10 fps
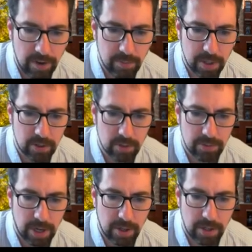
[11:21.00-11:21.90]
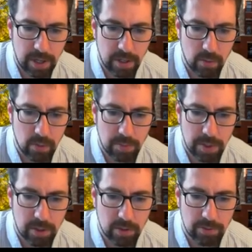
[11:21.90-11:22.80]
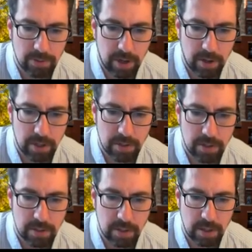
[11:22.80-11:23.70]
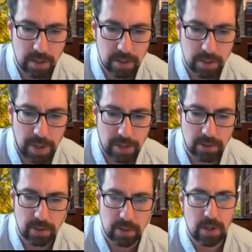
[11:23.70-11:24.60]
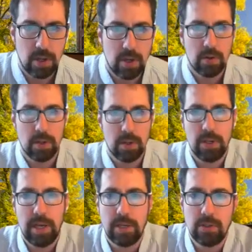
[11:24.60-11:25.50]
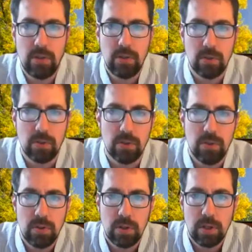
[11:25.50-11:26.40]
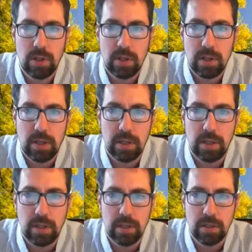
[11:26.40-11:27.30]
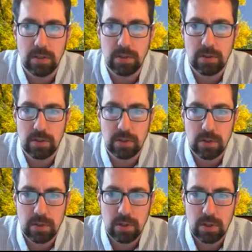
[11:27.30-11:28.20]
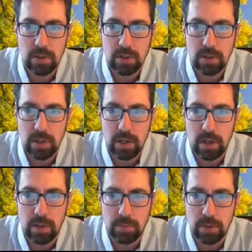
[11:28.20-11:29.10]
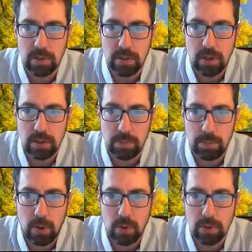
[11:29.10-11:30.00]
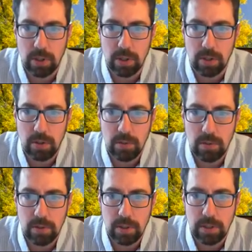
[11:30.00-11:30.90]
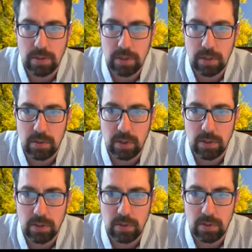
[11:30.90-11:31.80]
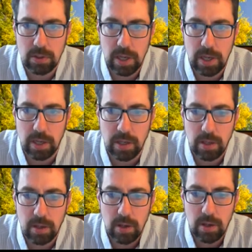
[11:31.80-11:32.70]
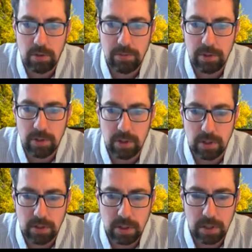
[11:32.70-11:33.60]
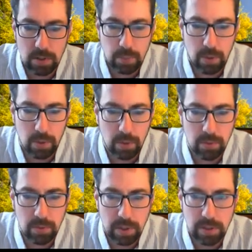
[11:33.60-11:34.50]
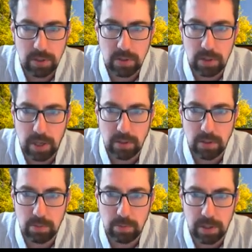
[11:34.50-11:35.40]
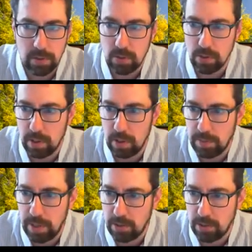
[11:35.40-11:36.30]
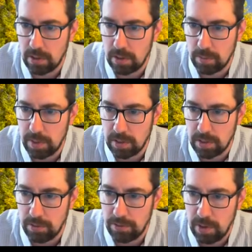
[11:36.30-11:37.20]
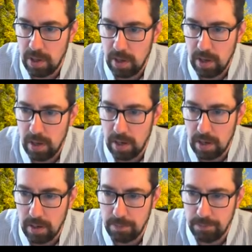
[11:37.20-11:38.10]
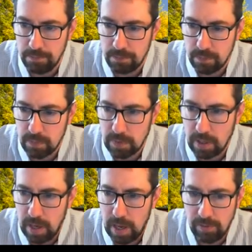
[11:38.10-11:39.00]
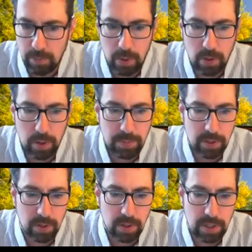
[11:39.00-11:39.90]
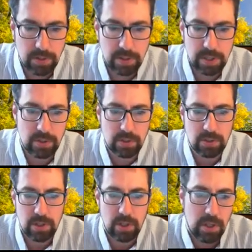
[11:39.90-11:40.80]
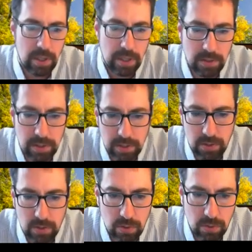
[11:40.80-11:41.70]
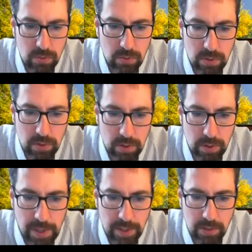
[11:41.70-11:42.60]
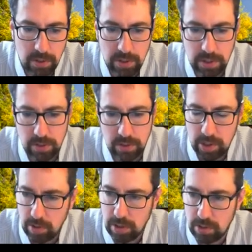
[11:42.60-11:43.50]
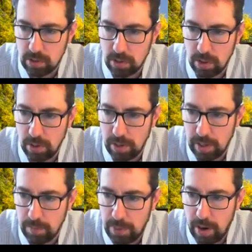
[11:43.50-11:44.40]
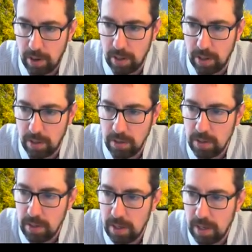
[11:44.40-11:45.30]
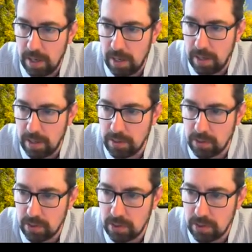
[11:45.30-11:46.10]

microfarad and a 1 microfarad capacitor. What I'm going to ask you is, I'm going to launch a poll here and see what you say. Hopefully you can see this poll, and this is kind of just making sure that I'm not talking to myself. I have a poll up here. Is this 2 capacitors in series, or are they in parallel? And